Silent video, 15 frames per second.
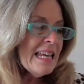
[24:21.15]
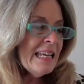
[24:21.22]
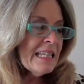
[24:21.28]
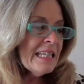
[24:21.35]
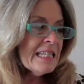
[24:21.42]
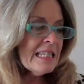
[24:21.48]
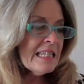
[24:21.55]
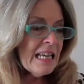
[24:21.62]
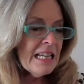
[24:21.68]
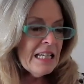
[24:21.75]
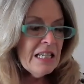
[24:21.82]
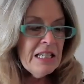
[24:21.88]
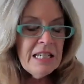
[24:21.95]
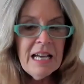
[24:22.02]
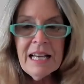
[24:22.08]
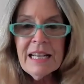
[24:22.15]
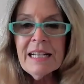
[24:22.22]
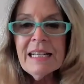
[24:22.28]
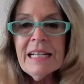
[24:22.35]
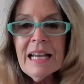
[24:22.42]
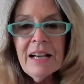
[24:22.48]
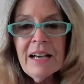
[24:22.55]
it's not
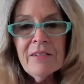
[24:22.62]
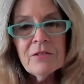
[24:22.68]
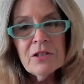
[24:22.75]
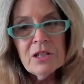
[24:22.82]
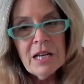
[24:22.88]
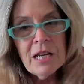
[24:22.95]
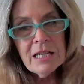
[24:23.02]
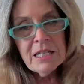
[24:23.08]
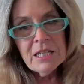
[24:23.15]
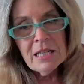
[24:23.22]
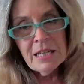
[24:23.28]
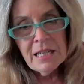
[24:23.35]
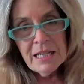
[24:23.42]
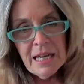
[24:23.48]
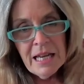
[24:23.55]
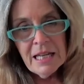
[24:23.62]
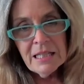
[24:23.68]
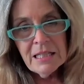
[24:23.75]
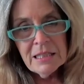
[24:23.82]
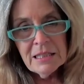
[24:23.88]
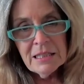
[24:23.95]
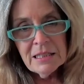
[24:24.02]
enough just to get